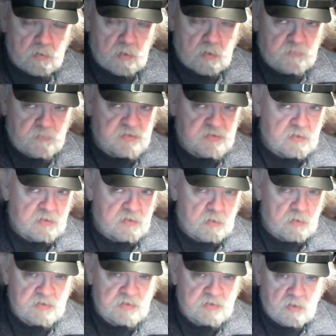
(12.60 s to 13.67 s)
to sit there and
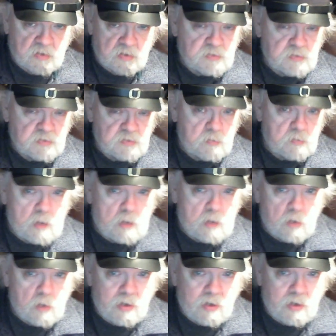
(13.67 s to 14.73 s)
listen. And this one might
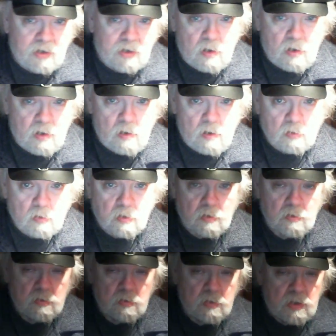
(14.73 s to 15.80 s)
run a little long.
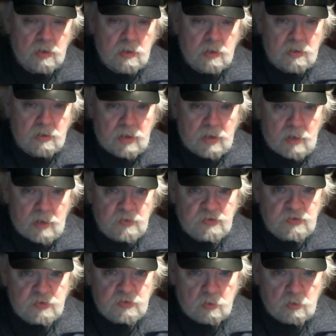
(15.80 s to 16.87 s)
Can't be
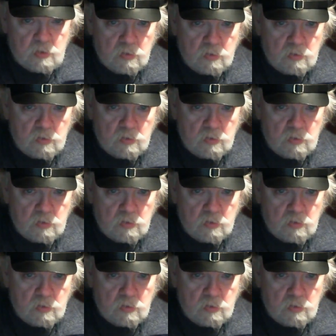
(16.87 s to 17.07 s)
sure.